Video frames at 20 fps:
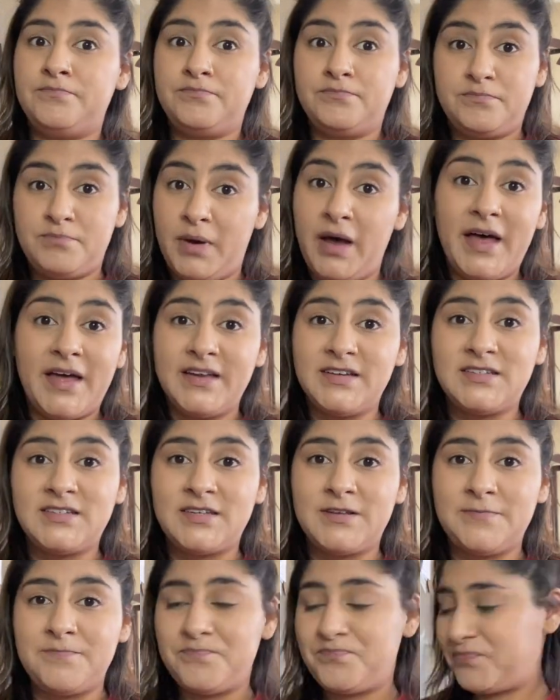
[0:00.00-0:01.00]
But
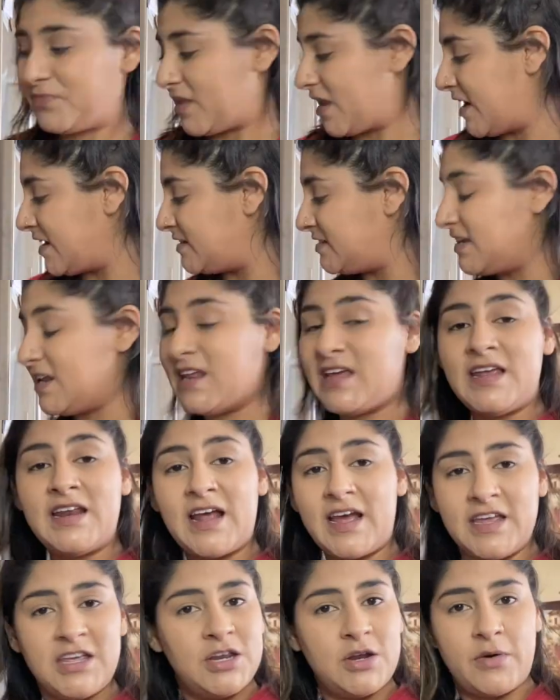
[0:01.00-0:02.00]
I did
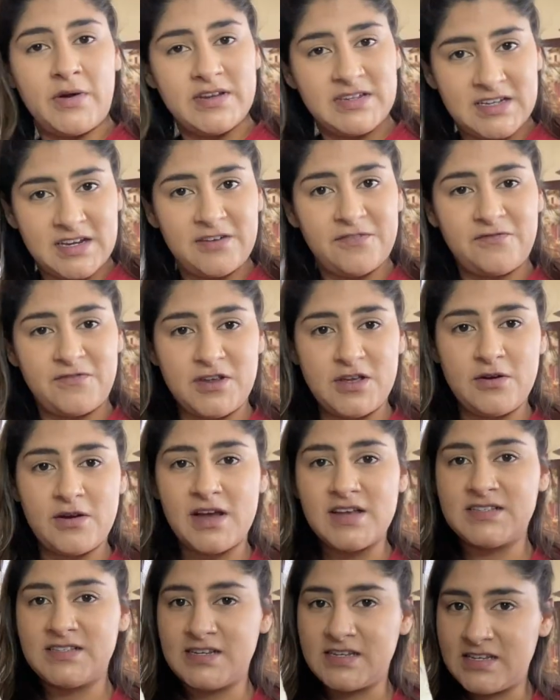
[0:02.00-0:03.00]
it, you know, I did it for you
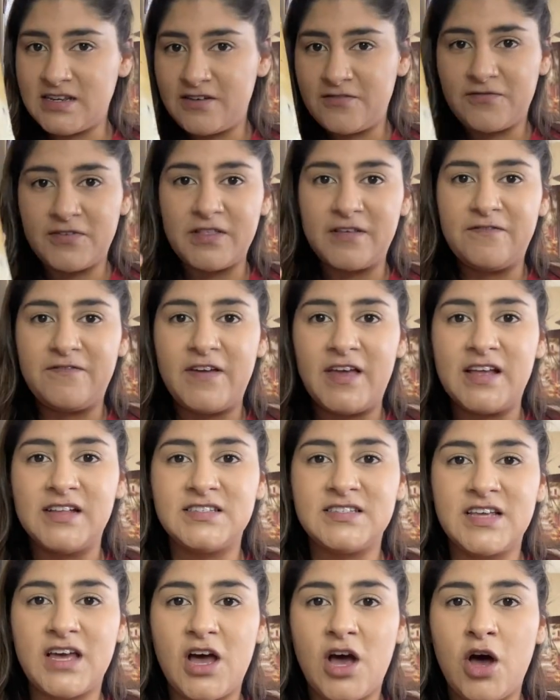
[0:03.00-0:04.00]
guys. I did it for the
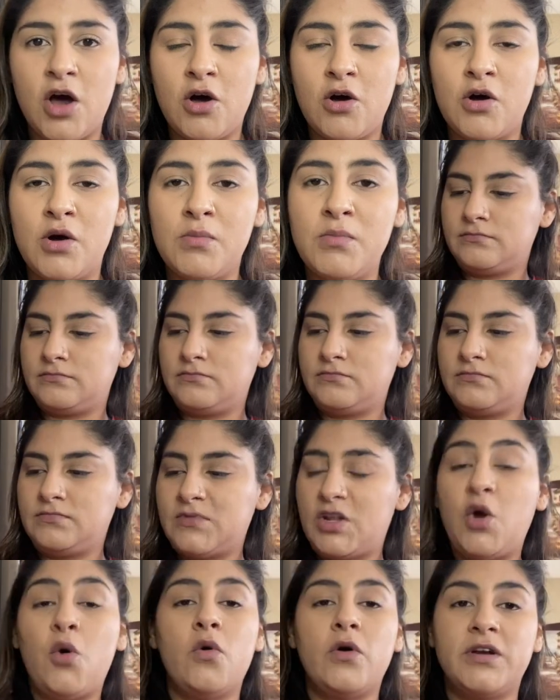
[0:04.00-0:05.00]
fans at home.
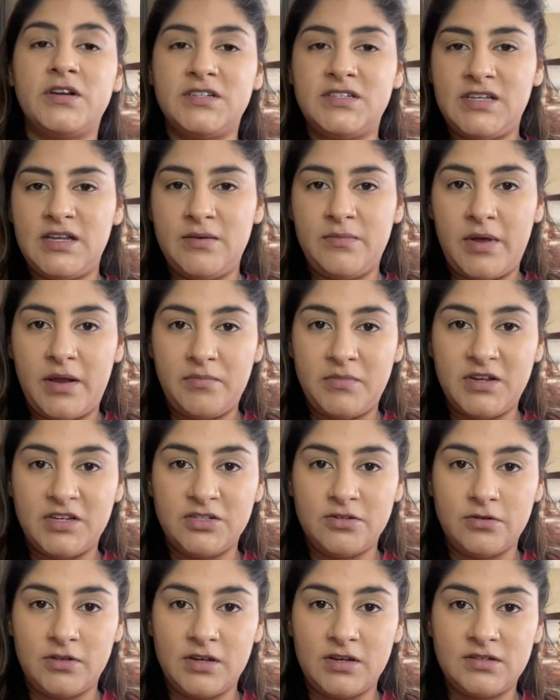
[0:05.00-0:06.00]
Quarantine made me
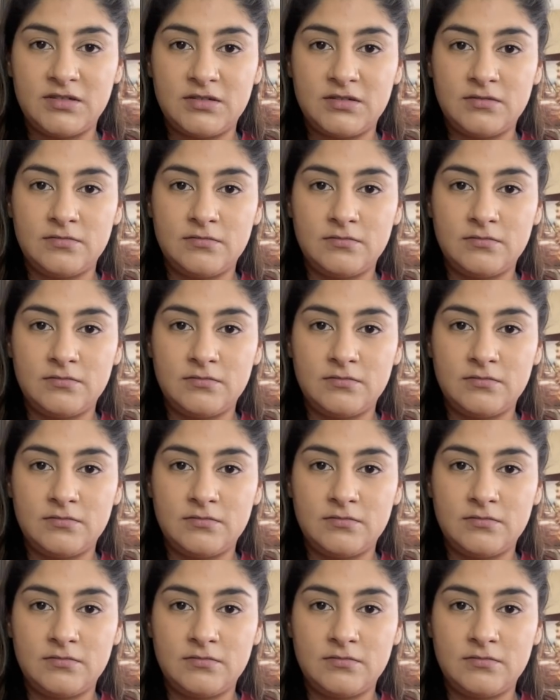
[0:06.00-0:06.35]
do this.